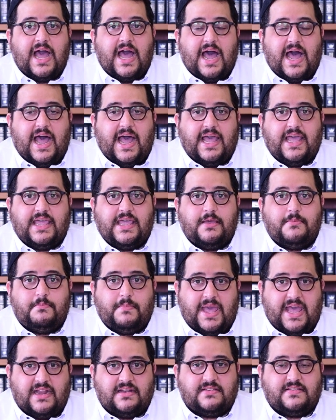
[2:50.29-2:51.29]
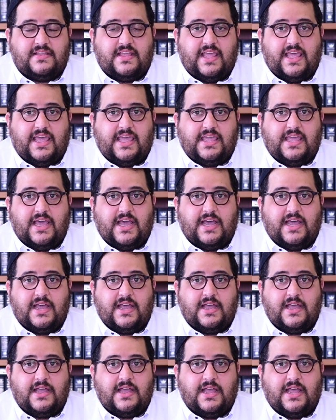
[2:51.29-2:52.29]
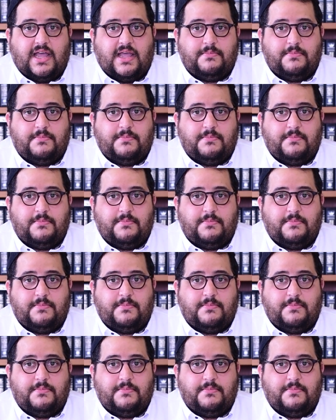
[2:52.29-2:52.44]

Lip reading: I met a